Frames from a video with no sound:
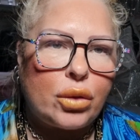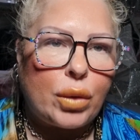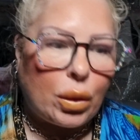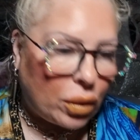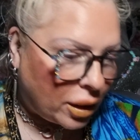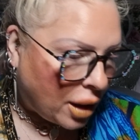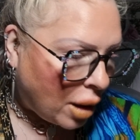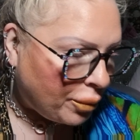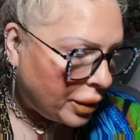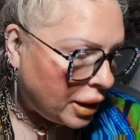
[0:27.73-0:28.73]
well, a
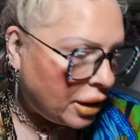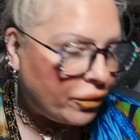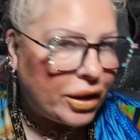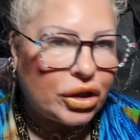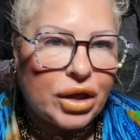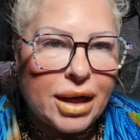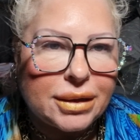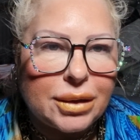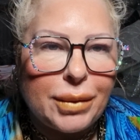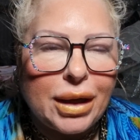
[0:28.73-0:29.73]
company reached
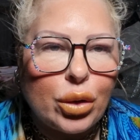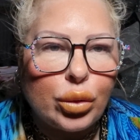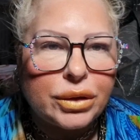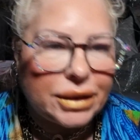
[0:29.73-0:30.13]
out to me called